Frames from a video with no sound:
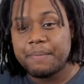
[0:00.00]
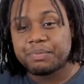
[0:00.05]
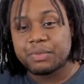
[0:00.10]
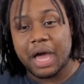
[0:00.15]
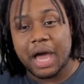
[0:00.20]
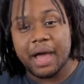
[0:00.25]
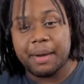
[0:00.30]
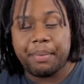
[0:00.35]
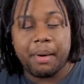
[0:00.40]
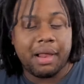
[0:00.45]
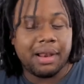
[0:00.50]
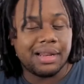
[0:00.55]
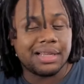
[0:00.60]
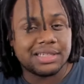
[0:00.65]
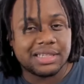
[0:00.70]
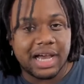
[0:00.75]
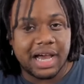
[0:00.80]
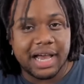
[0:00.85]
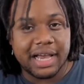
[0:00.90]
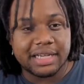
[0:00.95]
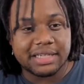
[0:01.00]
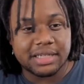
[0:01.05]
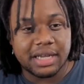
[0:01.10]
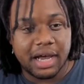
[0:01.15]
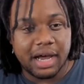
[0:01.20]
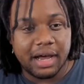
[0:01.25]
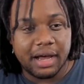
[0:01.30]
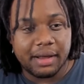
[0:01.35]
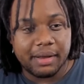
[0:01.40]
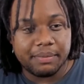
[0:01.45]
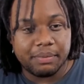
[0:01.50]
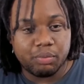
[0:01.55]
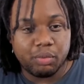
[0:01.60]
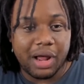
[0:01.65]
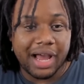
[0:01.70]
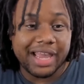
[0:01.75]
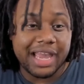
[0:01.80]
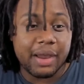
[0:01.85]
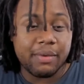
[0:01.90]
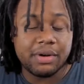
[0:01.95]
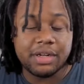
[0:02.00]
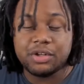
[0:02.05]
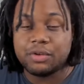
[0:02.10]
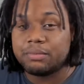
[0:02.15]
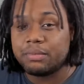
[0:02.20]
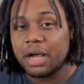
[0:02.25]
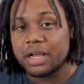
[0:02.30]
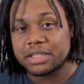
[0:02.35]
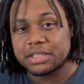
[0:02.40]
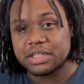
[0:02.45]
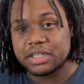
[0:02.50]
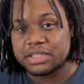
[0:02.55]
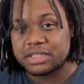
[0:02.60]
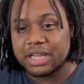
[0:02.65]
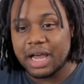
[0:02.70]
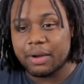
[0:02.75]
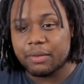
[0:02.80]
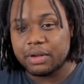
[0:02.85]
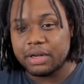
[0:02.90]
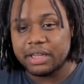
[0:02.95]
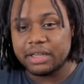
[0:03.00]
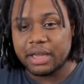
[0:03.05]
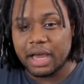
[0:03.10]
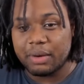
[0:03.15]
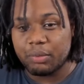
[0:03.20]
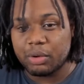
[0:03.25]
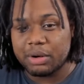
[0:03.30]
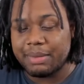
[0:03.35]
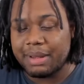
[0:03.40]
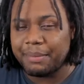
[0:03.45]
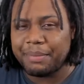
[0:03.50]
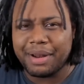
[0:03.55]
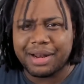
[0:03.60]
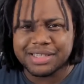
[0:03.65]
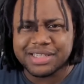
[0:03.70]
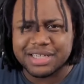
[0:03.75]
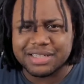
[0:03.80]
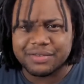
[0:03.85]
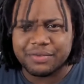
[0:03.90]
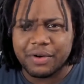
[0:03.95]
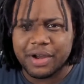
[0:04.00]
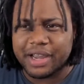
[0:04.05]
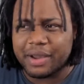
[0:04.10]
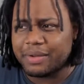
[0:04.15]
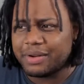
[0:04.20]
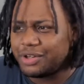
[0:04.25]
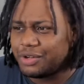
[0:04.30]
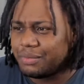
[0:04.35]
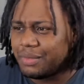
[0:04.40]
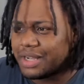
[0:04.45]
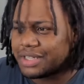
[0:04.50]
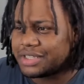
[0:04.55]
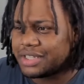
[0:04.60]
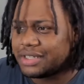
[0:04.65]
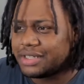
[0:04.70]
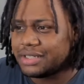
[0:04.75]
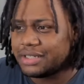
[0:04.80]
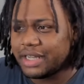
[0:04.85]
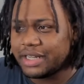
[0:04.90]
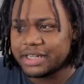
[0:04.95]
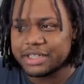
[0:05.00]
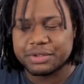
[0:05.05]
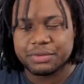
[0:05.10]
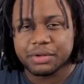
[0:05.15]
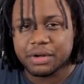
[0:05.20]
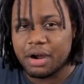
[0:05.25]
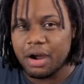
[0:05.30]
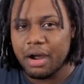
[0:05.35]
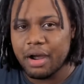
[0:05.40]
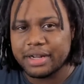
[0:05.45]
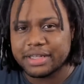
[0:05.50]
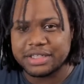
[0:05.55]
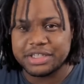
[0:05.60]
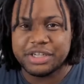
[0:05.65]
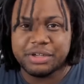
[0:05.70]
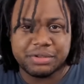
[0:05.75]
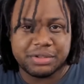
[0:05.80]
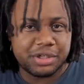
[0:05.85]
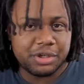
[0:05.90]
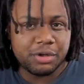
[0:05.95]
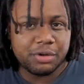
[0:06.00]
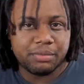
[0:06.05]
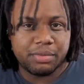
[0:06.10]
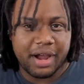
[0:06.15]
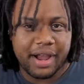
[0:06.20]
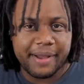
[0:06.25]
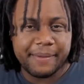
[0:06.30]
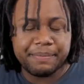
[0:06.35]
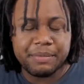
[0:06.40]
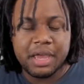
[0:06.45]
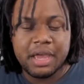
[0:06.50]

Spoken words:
I apologize. Well, I can't really do much. It's not really, what am I apologizing for? I can't really do much in this regard. It's YouTube, right?